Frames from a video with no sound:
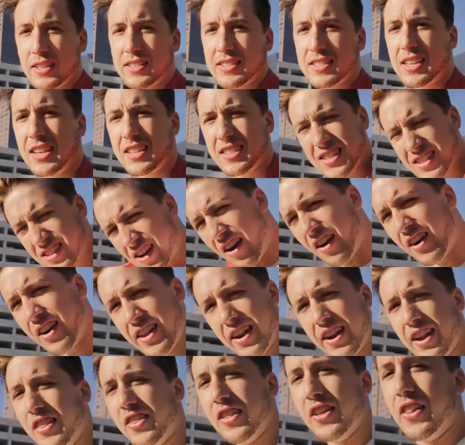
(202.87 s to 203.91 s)
let's get
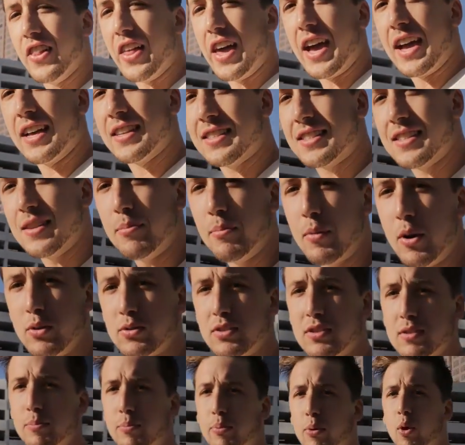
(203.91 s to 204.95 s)
started on the last and
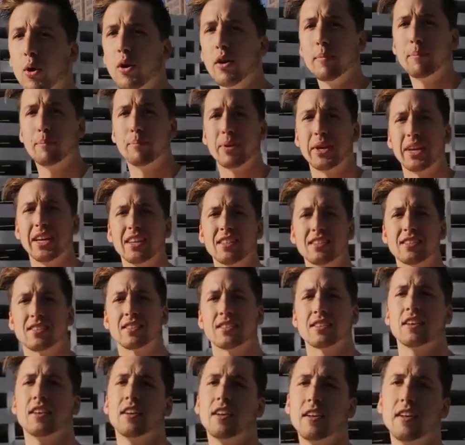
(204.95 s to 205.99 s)
most important
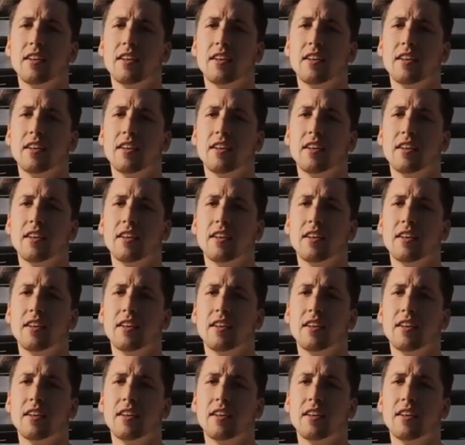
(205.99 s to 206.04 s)
piece.